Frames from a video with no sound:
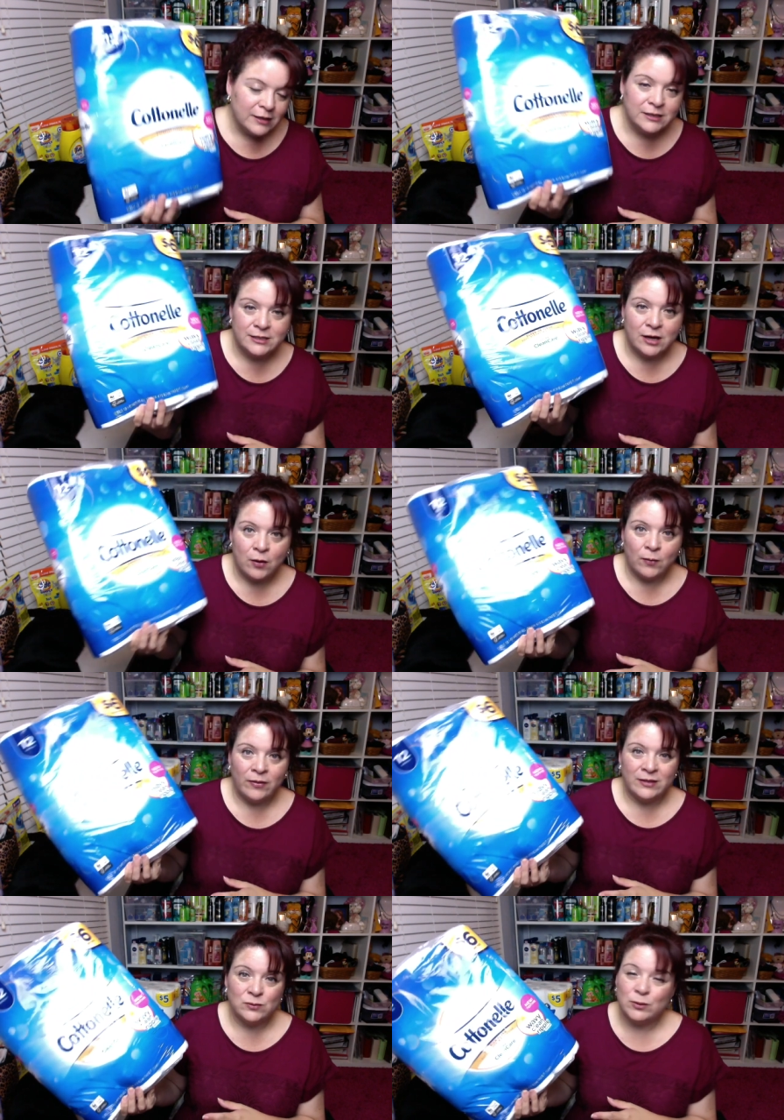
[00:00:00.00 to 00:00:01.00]
So
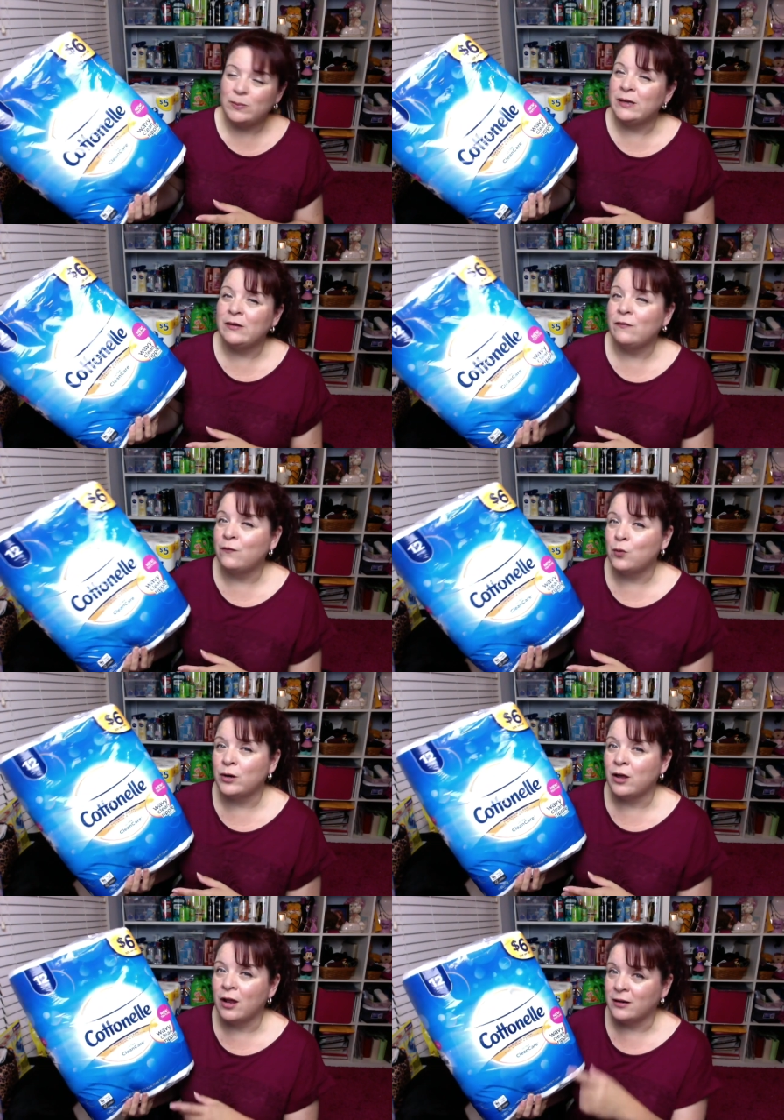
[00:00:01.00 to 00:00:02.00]
this would be four
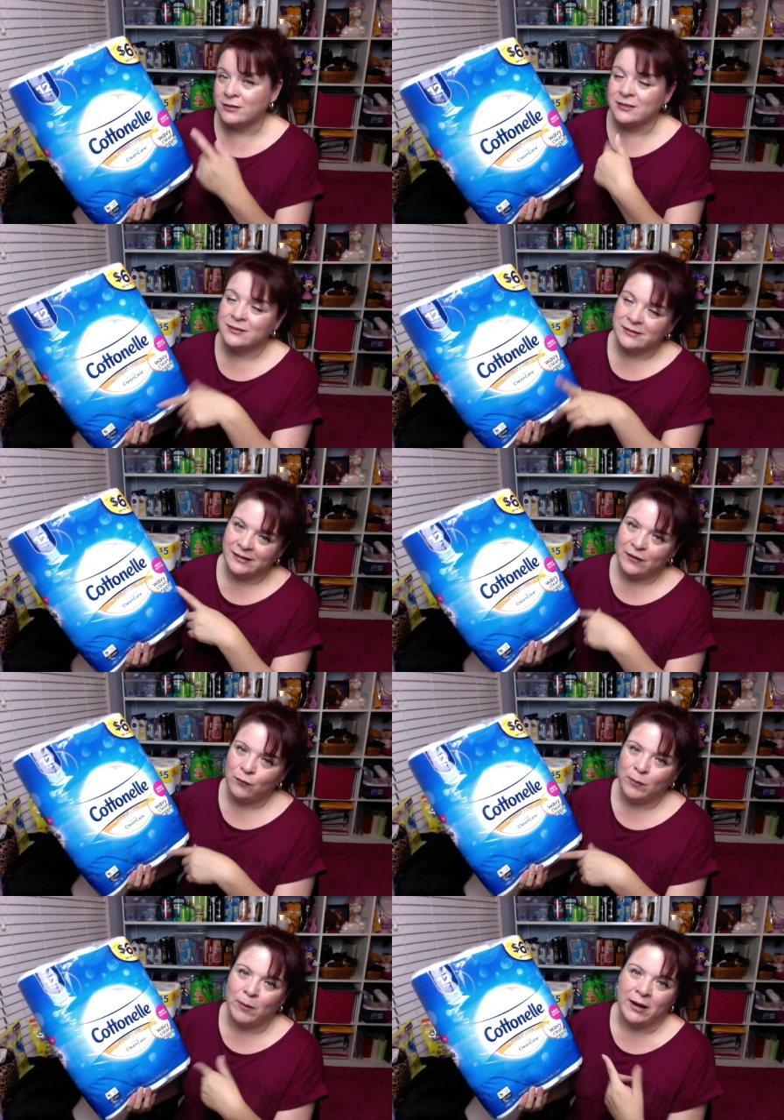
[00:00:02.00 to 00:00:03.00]
dollars if
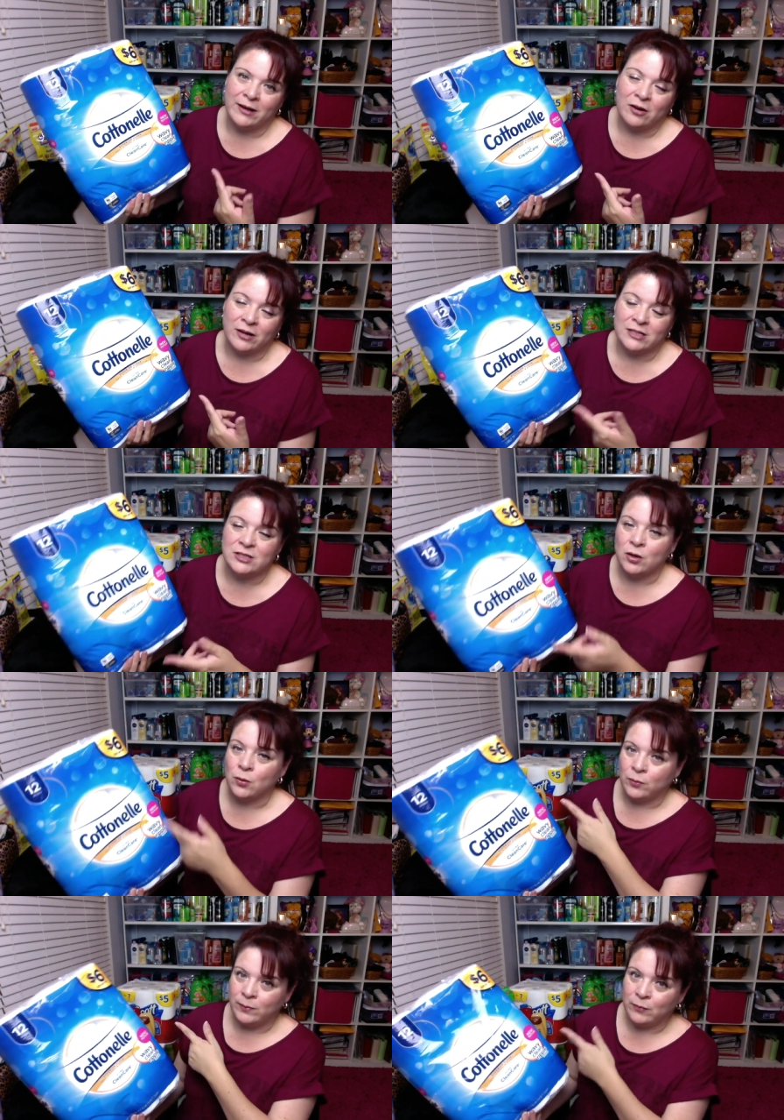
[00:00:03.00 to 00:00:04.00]
we bought it on its
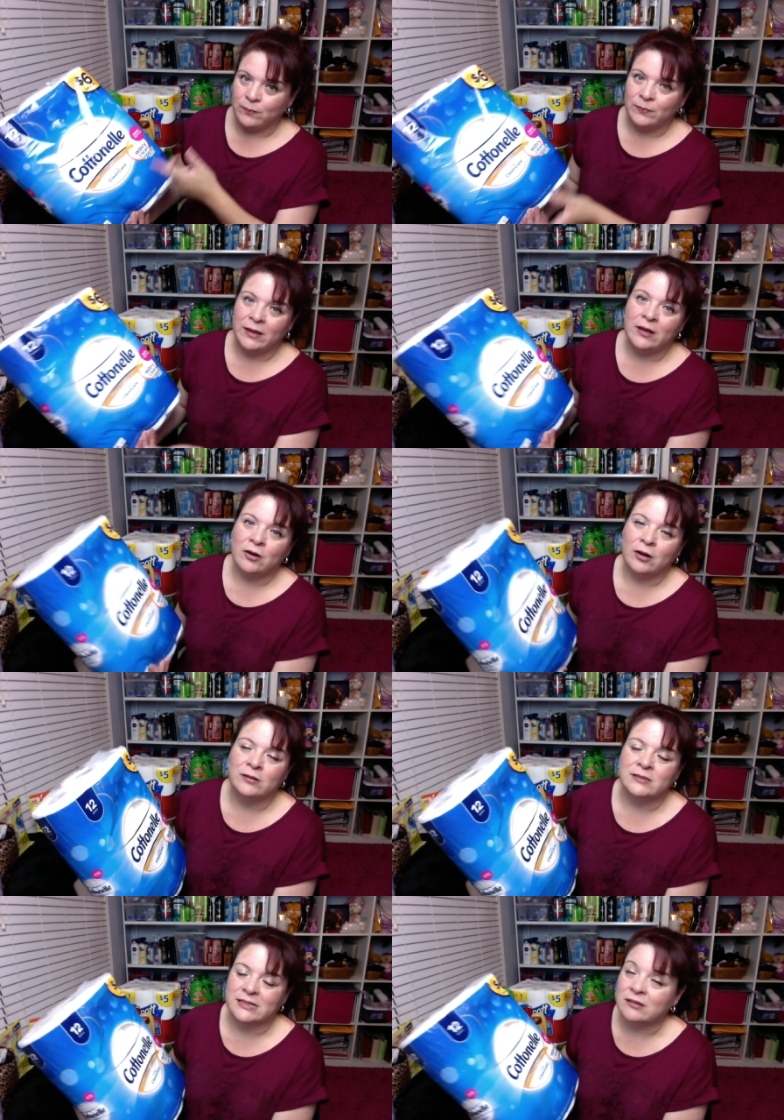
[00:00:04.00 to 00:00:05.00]
own. But in our
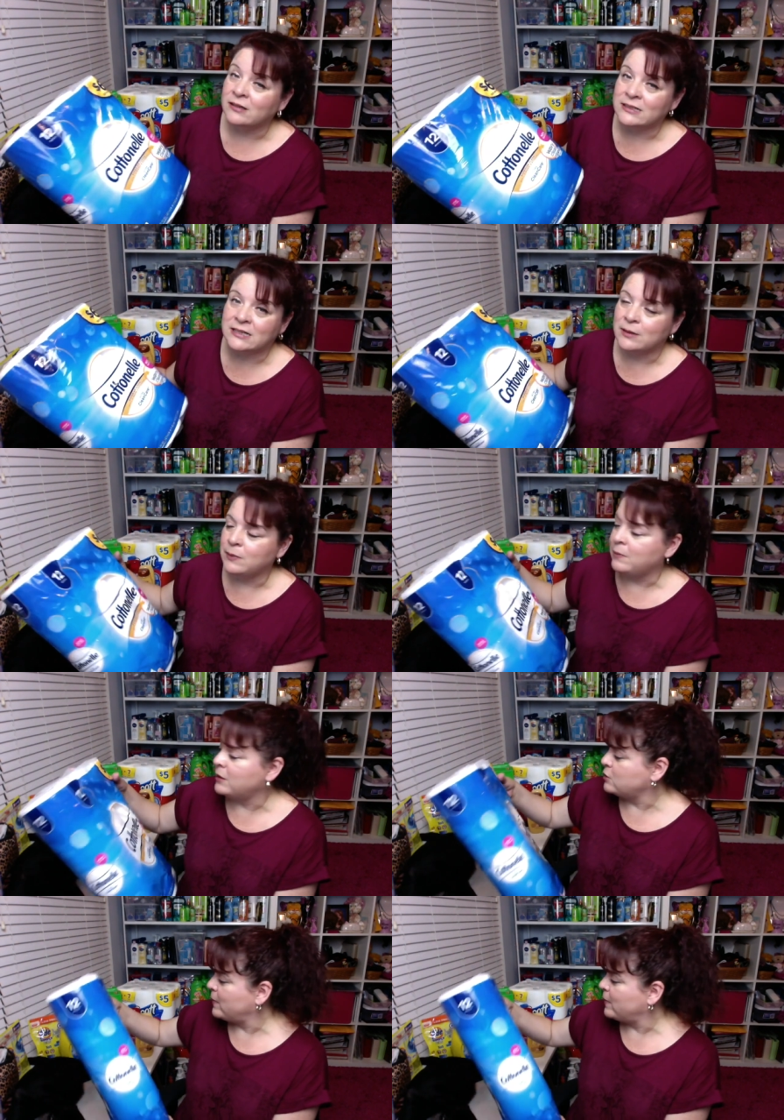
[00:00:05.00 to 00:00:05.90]
deal, it's going to be much